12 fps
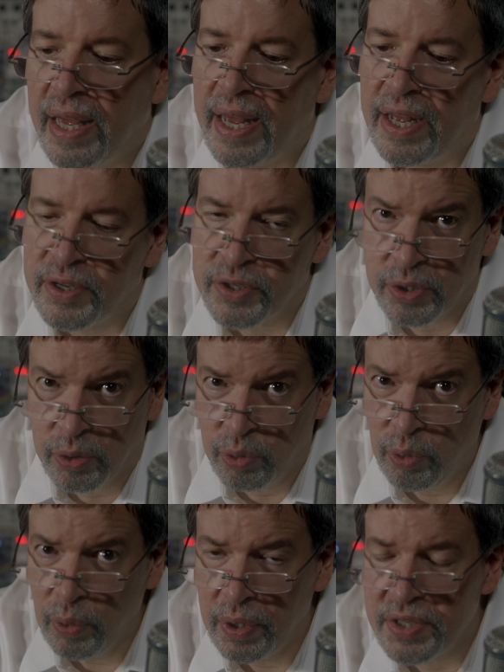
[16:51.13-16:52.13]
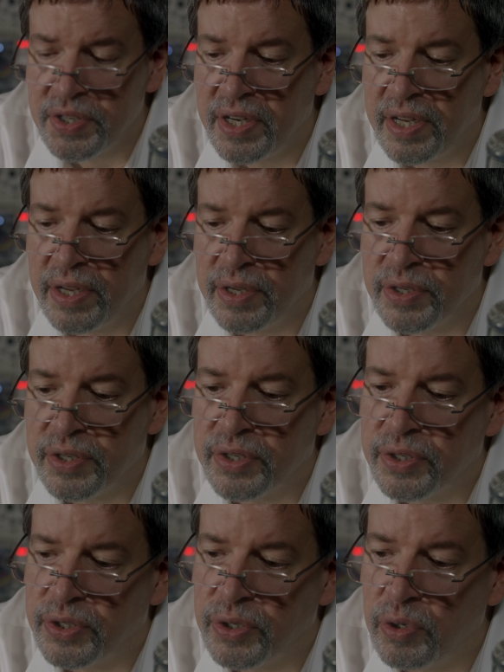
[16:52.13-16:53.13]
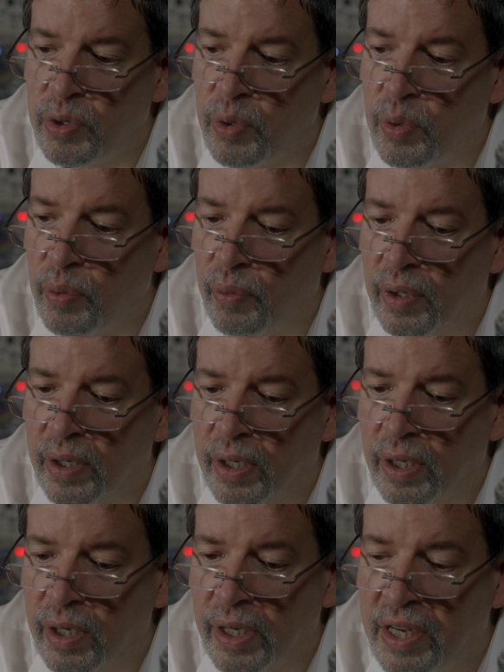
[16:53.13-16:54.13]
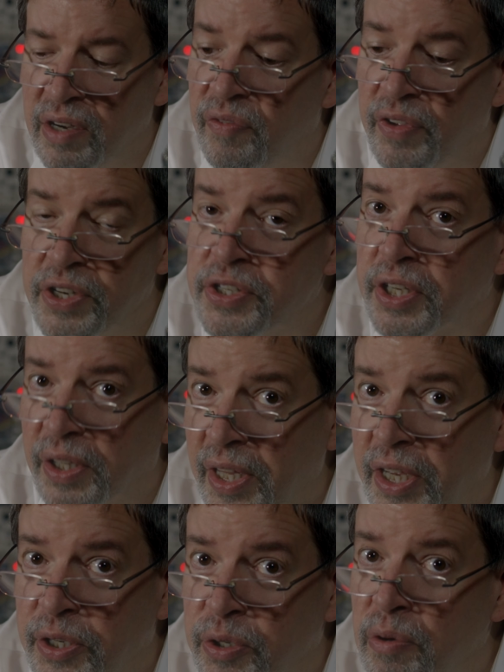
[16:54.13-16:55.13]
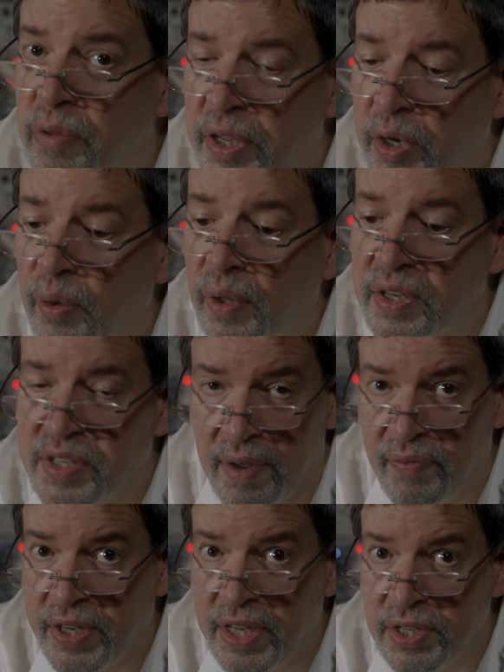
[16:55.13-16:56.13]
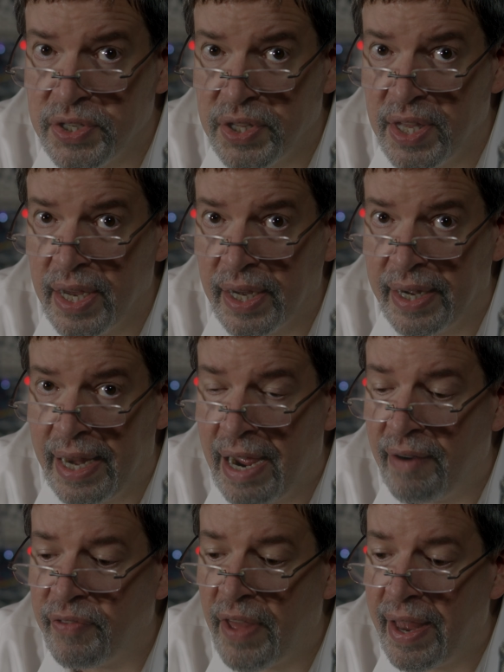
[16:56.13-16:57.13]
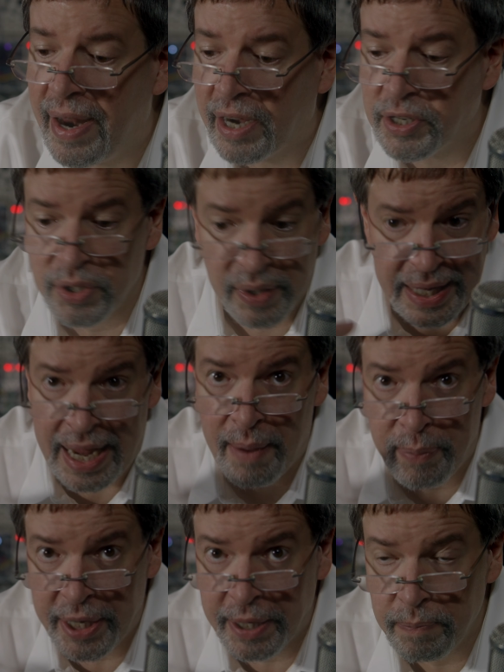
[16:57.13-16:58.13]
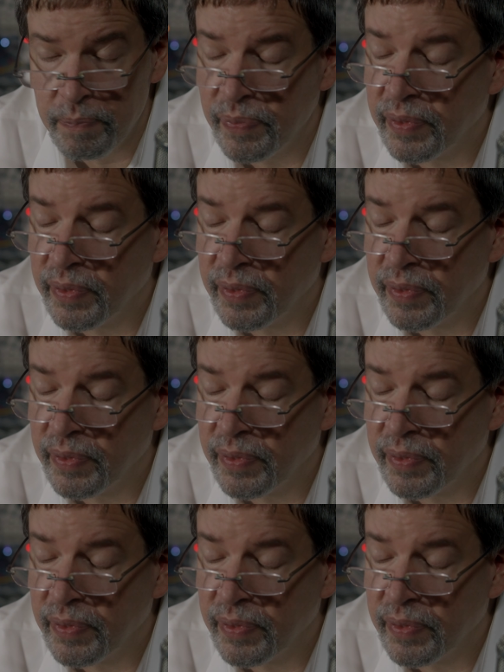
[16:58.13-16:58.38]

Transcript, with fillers: as cool as it is to convincingly do the early 70s thing and have that actually happening,